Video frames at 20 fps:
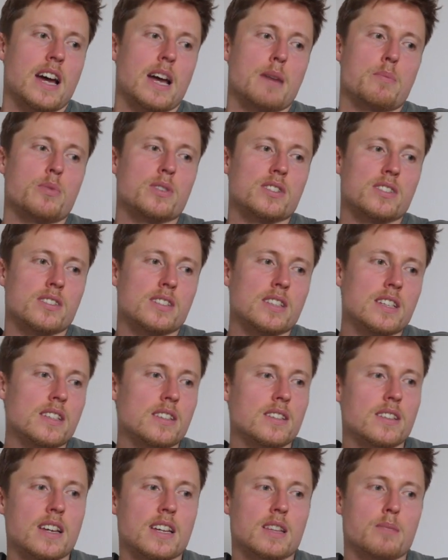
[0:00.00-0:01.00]
I
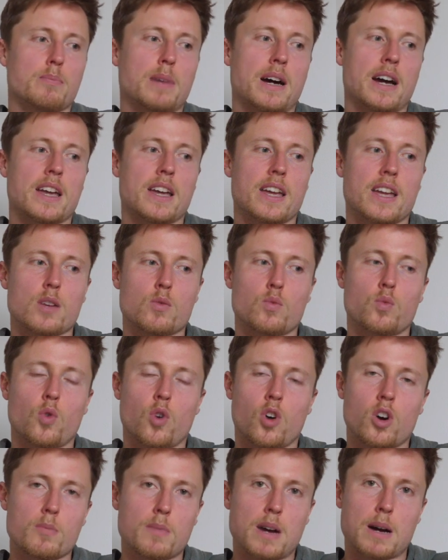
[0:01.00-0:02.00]
precede that by a
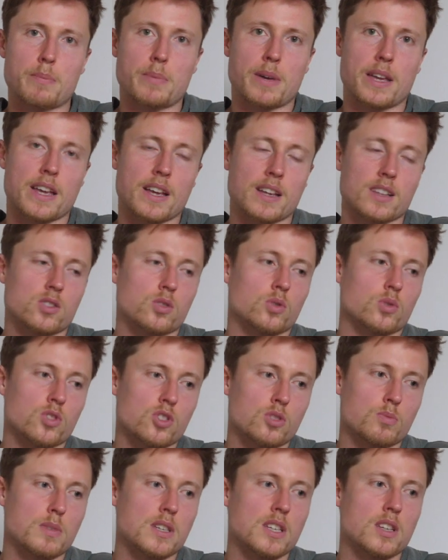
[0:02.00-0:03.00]
warm-up hang, so to
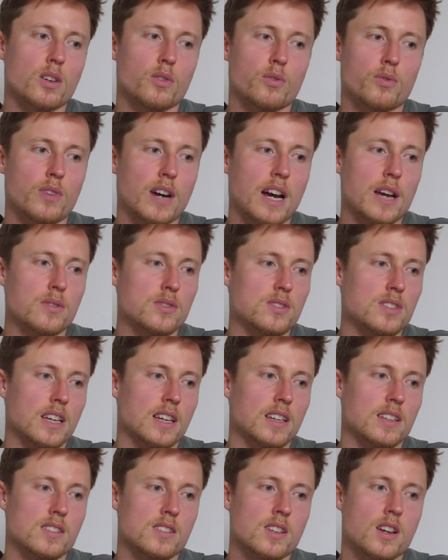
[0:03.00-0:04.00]
speak, of 5
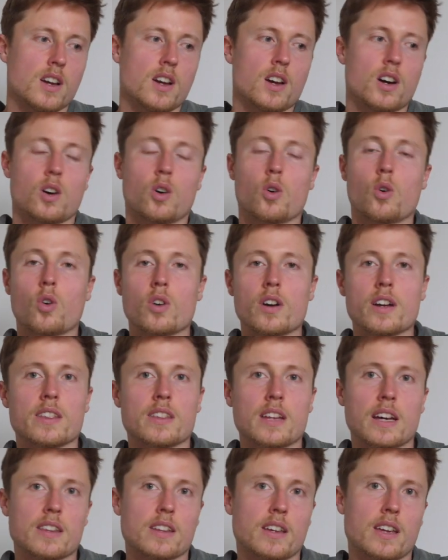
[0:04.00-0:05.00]
seconds, or
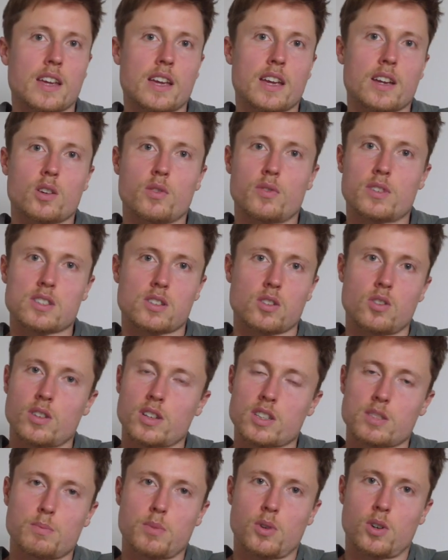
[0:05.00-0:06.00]
another hang of as
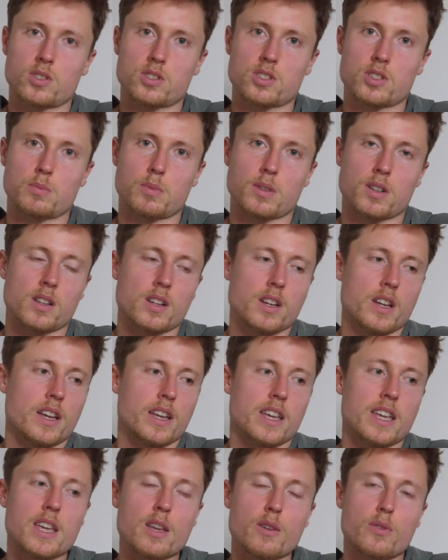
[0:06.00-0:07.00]
long as possible,
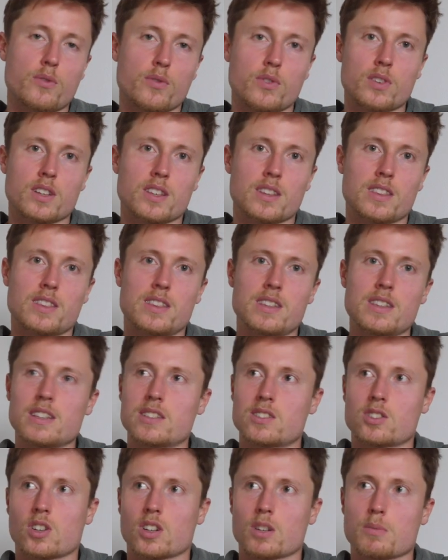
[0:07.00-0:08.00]
if
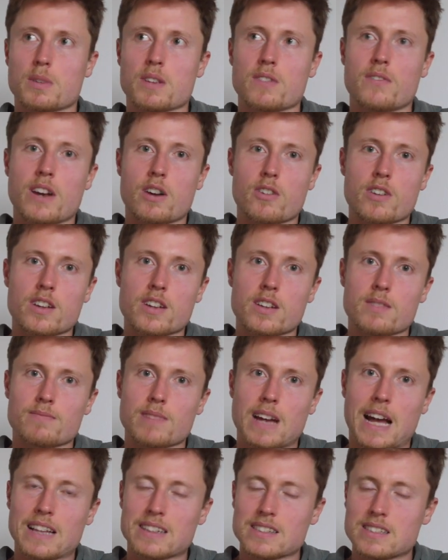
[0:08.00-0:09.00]
it's gonna be very
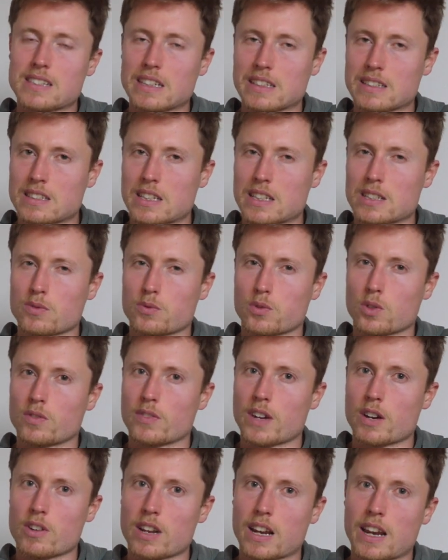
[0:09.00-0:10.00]
unsuccessful,
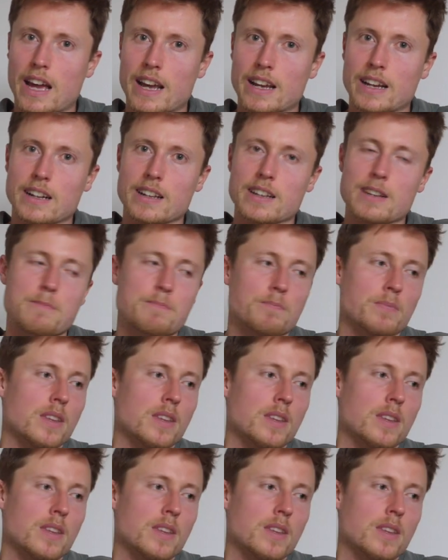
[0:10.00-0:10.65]
very likely.